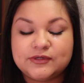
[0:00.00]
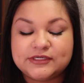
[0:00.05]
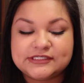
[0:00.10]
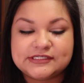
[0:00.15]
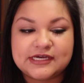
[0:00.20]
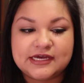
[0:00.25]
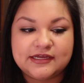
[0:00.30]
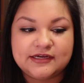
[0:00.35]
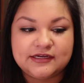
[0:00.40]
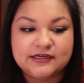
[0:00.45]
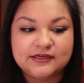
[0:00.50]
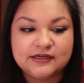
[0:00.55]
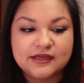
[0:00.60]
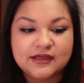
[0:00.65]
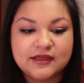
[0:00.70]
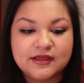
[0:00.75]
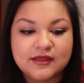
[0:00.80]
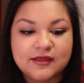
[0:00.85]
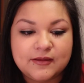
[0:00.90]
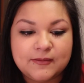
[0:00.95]
excited.
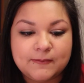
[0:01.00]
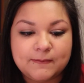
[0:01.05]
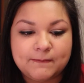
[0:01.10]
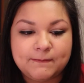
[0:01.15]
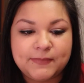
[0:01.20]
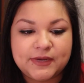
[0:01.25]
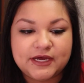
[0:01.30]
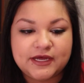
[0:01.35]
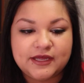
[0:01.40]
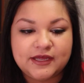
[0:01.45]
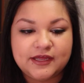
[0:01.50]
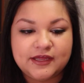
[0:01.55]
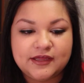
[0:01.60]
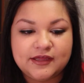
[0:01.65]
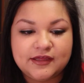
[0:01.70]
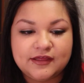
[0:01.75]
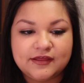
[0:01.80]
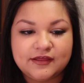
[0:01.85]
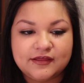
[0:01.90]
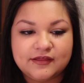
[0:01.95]

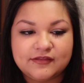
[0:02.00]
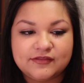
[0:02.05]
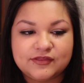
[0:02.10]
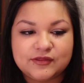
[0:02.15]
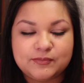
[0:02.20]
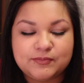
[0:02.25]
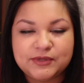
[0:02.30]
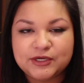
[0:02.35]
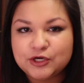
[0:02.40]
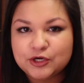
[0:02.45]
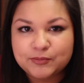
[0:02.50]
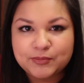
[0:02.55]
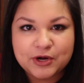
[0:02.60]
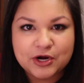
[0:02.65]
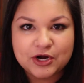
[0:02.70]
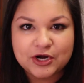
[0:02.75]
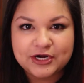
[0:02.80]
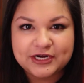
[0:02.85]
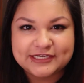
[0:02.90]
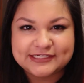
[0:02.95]
But the bigger
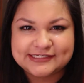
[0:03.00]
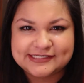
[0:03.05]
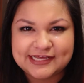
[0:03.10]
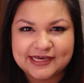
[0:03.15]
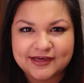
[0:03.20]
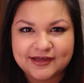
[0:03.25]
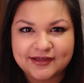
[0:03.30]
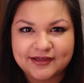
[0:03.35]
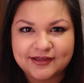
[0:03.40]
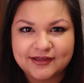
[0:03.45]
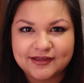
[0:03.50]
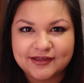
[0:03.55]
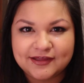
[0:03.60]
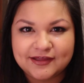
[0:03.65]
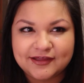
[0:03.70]
part is that